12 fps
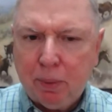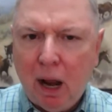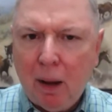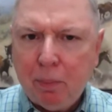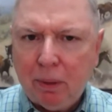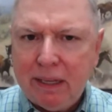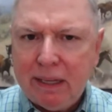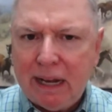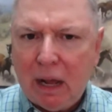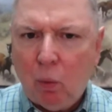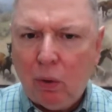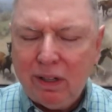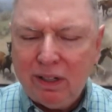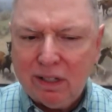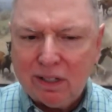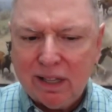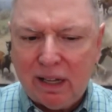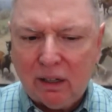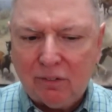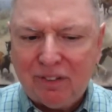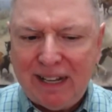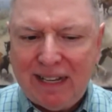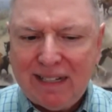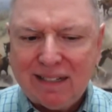property and I wanted to seller
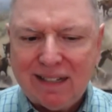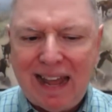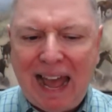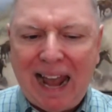finance it,